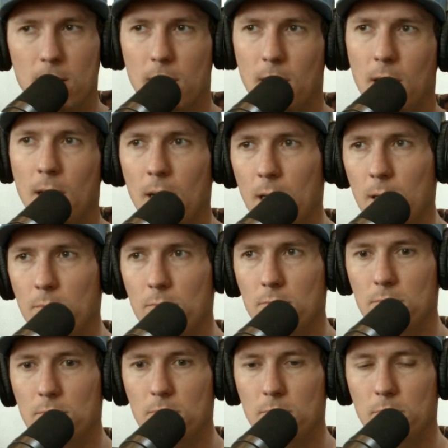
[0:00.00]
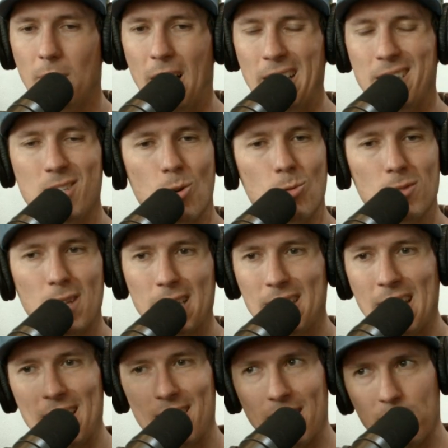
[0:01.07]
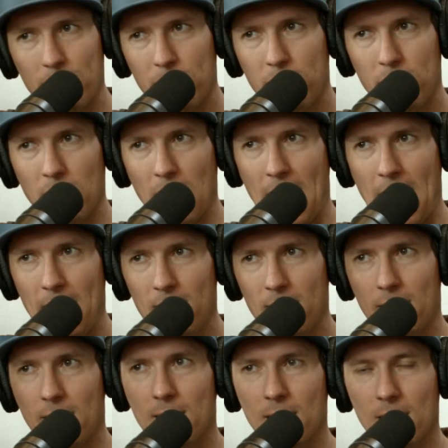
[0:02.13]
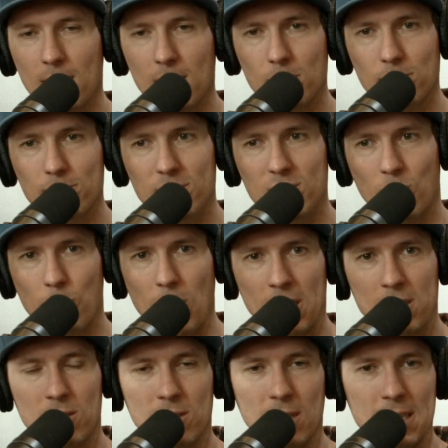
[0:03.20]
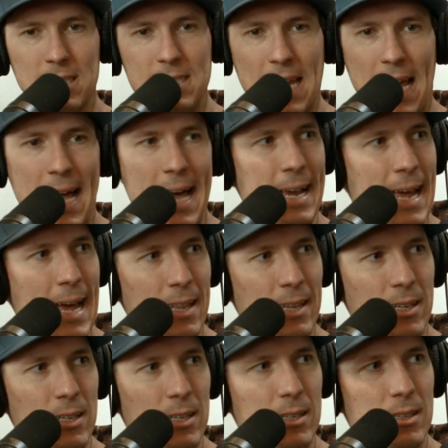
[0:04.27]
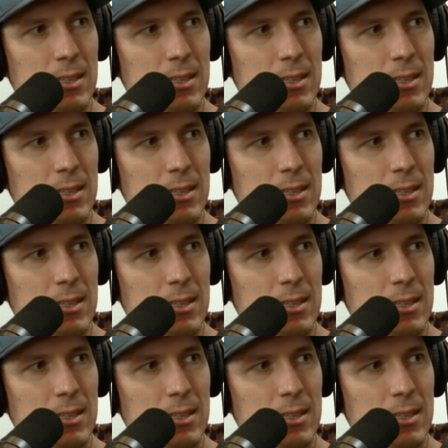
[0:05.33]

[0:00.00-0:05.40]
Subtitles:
I don't like that like flat like director like dad hat like a